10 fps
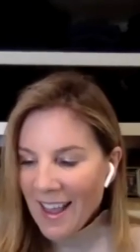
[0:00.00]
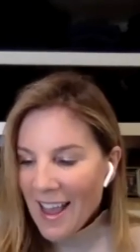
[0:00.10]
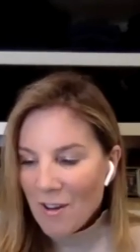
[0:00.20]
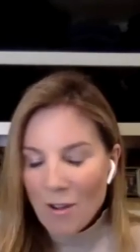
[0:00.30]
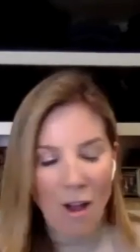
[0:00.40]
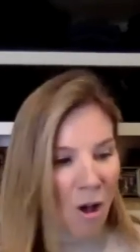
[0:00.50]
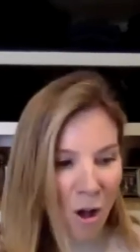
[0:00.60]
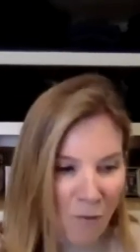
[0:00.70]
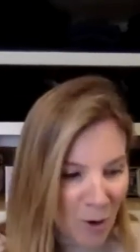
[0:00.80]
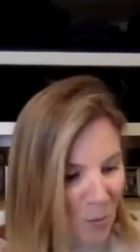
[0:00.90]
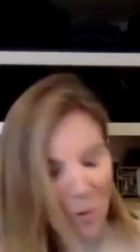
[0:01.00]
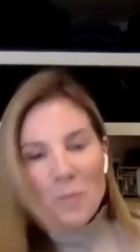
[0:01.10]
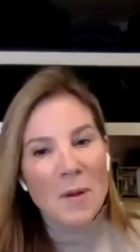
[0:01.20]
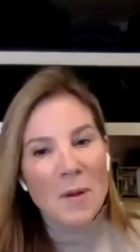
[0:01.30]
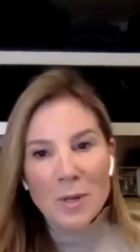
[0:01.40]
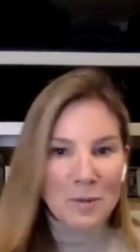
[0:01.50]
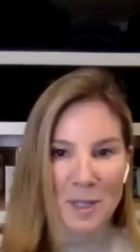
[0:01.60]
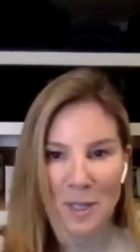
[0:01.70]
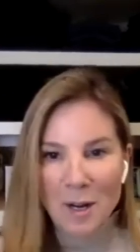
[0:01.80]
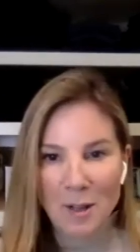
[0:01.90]
and all of our board members who
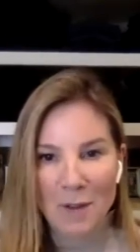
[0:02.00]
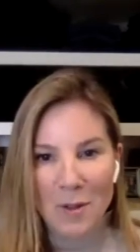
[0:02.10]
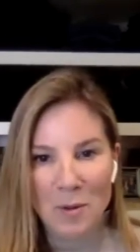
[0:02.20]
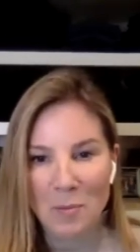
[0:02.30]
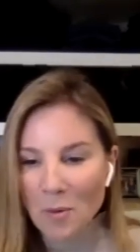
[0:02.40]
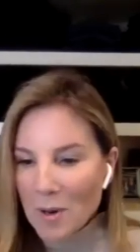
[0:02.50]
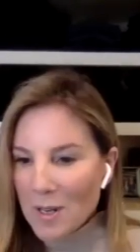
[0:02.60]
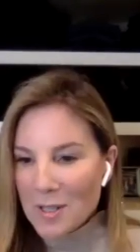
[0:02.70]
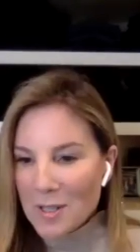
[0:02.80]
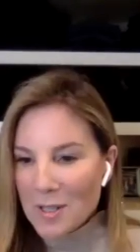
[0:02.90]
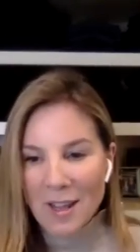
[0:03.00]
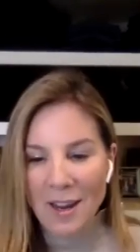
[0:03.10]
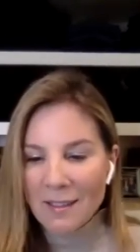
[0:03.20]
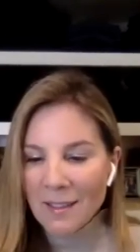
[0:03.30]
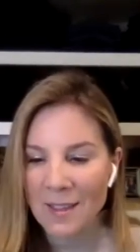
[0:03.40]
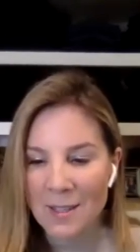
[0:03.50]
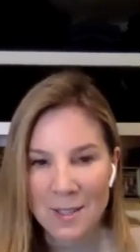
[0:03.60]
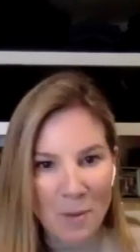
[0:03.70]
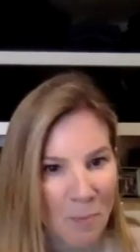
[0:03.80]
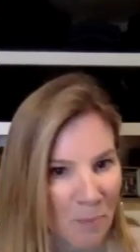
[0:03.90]
sit on a lot of other boards are like, this
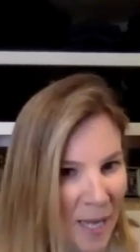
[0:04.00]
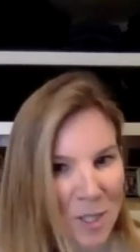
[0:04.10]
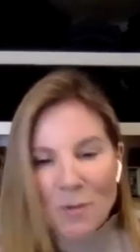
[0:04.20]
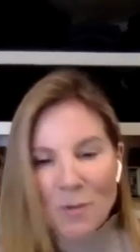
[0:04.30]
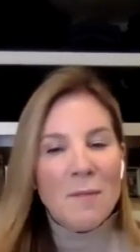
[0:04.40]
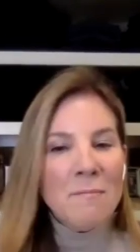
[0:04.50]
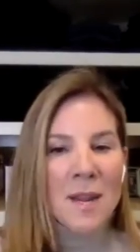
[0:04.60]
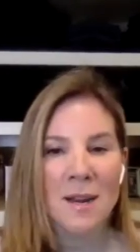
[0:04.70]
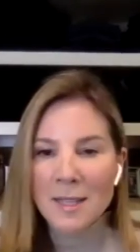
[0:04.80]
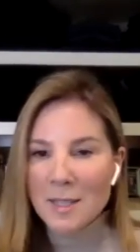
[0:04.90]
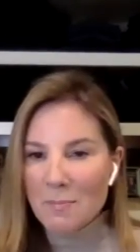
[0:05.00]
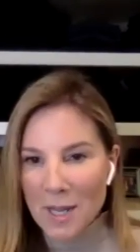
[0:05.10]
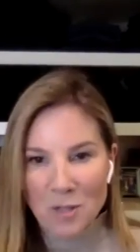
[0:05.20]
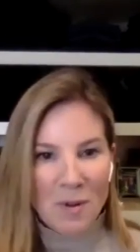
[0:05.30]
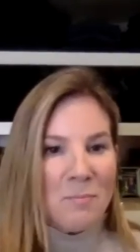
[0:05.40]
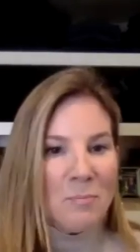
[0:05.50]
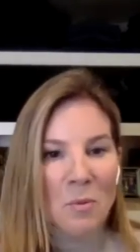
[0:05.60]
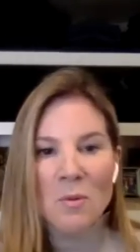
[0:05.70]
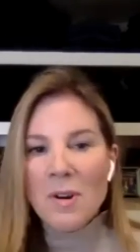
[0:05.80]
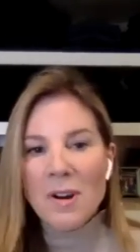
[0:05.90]
is the best run meeting, this is the best run
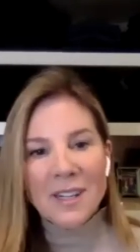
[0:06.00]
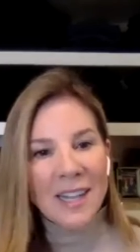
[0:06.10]
board.